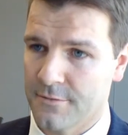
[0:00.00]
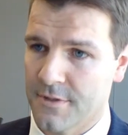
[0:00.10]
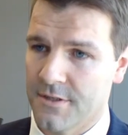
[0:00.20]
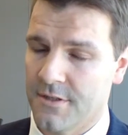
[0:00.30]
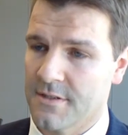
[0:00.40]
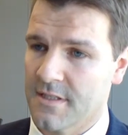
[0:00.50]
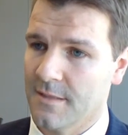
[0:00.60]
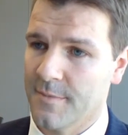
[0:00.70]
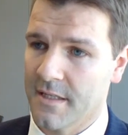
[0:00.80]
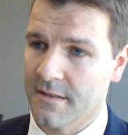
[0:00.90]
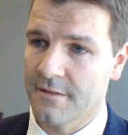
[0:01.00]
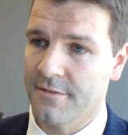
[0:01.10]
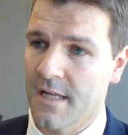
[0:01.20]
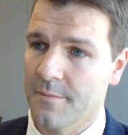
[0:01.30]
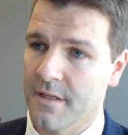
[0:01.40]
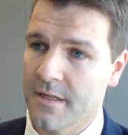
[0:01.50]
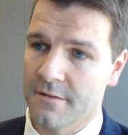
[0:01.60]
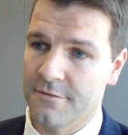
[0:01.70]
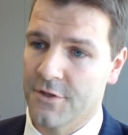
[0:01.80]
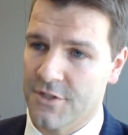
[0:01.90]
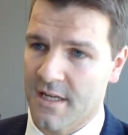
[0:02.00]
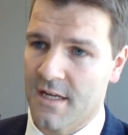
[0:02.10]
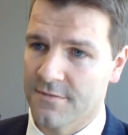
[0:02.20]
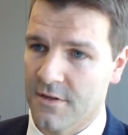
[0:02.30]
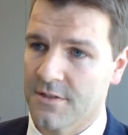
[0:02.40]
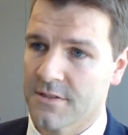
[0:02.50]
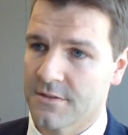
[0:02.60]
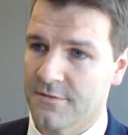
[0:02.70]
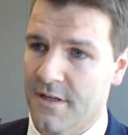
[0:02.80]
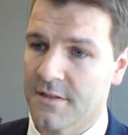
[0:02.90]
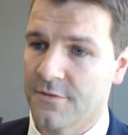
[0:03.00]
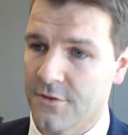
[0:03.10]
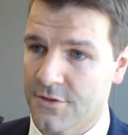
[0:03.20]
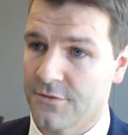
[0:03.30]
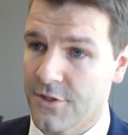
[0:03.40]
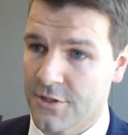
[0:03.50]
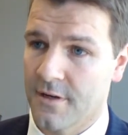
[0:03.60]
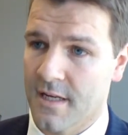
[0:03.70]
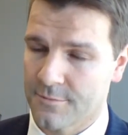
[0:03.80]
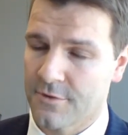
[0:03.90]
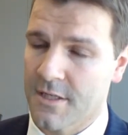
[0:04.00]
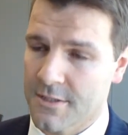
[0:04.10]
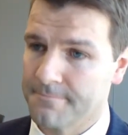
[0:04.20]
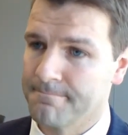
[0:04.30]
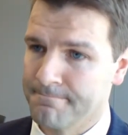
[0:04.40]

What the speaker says: returns and limiting the availability of future cash flows to fund future exploration.